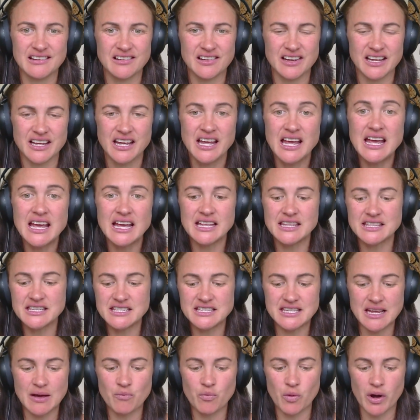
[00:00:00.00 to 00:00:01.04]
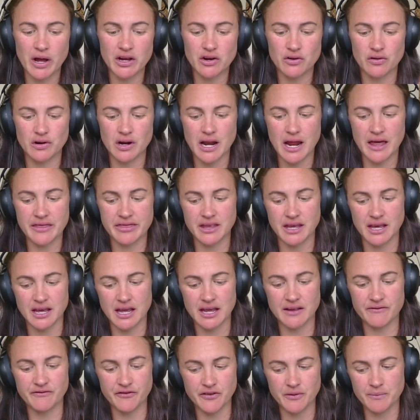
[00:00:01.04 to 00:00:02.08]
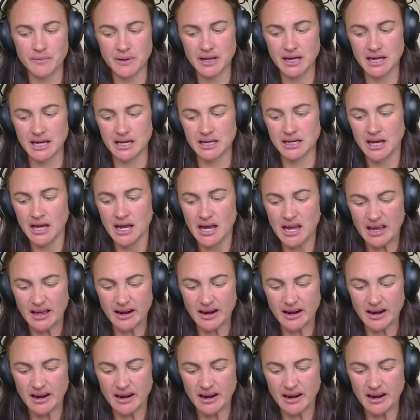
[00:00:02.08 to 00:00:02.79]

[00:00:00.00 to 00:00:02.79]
Like, in some way or another. And for me,